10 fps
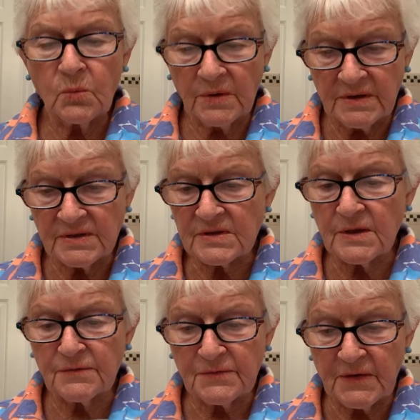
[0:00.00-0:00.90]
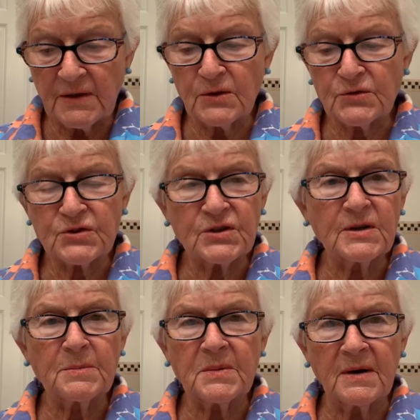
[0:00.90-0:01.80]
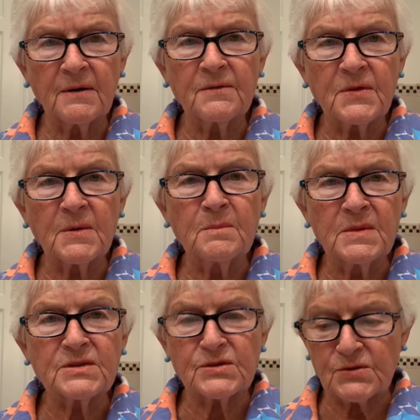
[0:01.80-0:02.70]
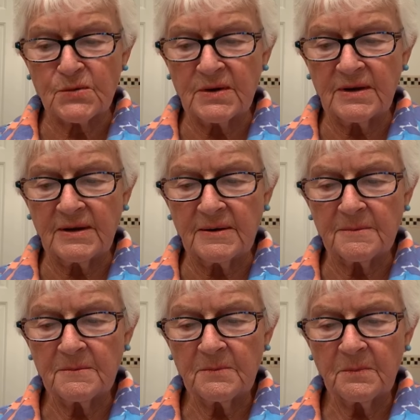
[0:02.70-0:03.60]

what is the fellowship of the mystery,